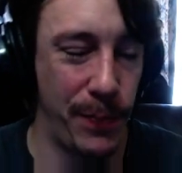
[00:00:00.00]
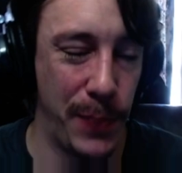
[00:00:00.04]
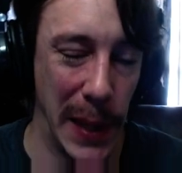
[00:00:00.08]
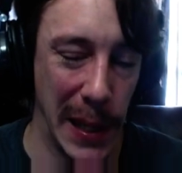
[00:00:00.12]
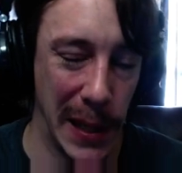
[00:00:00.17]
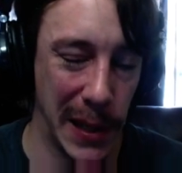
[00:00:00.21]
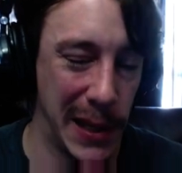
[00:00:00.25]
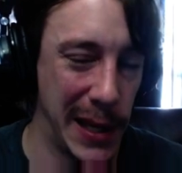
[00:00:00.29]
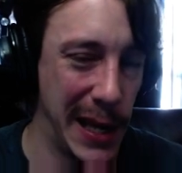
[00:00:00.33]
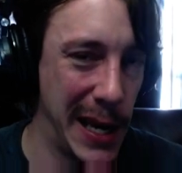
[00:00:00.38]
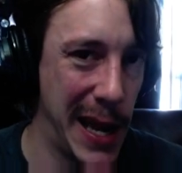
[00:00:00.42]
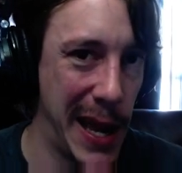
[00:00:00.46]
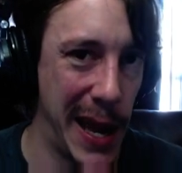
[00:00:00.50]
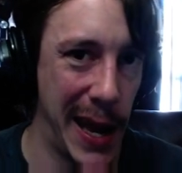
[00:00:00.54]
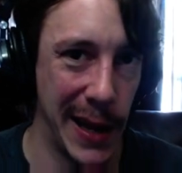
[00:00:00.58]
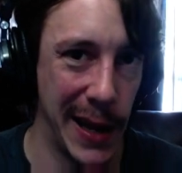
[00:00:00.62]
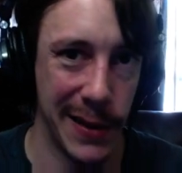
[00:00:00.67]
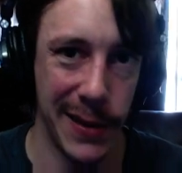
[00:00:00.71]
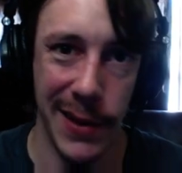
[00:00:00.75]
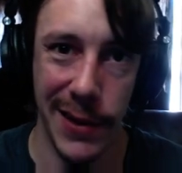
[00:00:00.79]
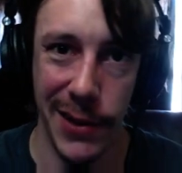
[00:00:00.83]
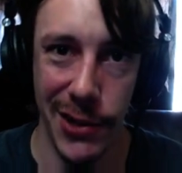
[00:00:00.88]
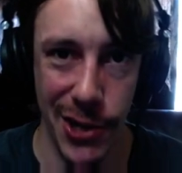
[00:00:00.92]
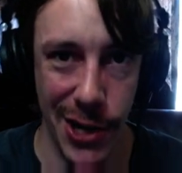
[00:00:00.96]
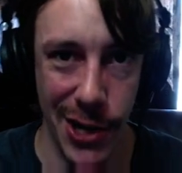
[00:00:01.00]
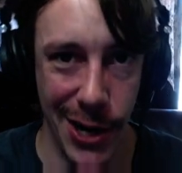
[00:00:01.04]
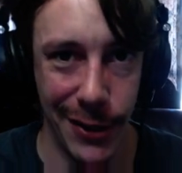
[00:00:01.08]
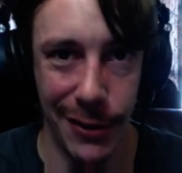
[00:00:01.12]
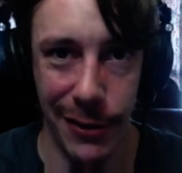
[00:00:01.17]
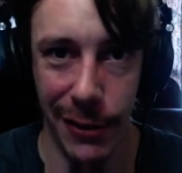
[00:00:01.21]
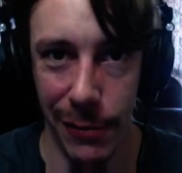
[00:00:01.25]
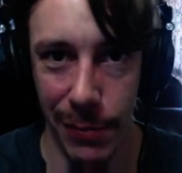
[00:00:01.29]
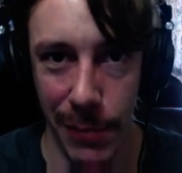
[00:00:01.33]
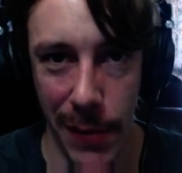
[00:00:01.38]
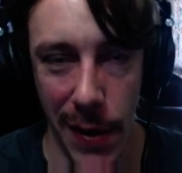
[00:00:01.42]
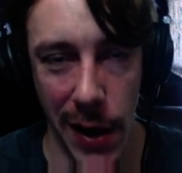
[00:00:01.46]
BitConnect and
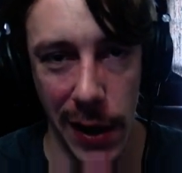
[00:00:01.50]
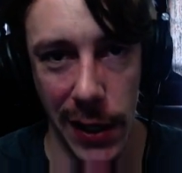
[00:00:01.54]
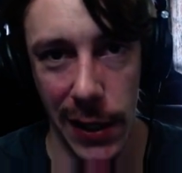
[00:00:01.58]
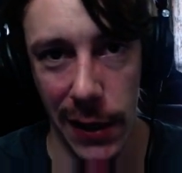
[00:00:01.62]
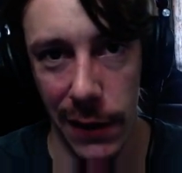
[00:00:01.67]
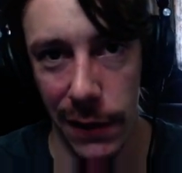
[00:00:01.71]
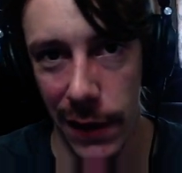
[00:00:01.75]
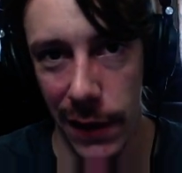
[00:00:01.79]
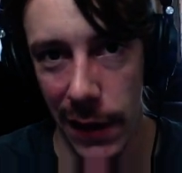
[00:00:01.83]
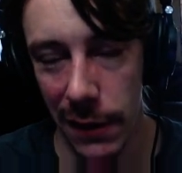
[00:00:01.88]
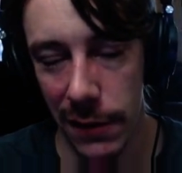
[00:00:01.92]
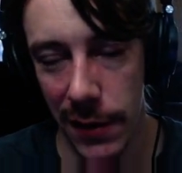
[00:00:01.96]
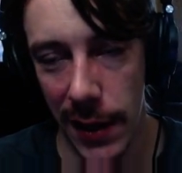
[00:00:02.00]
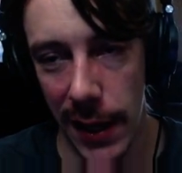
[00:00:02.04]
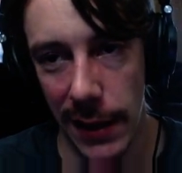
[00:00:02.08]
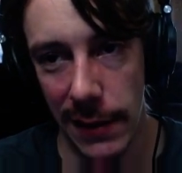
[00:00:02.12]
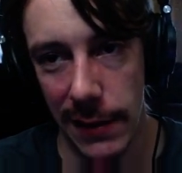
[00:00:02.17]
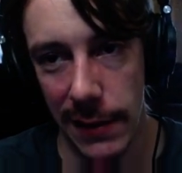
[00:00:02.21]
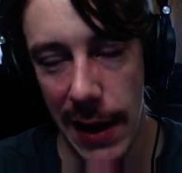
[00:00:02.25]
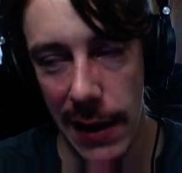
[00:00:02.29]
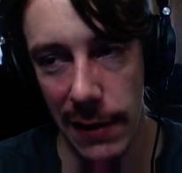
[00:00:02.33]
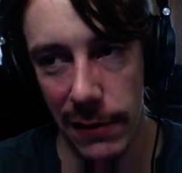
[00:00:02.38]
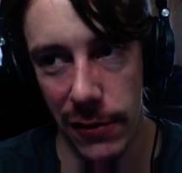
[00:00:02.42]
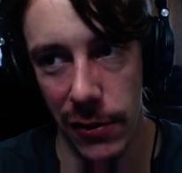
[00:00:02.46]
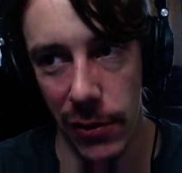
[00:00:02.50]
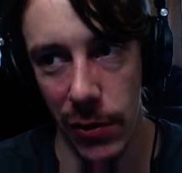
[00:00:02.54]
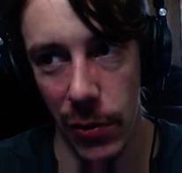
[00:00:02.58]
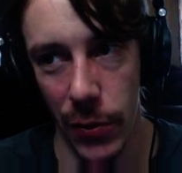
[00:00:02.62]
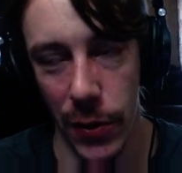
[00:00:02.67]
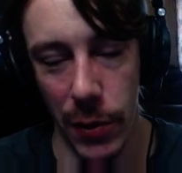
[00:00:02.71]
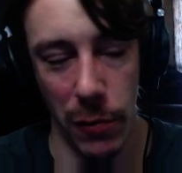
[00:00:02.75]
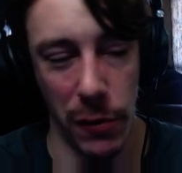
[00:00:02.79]
Genesis Mining and things like that too.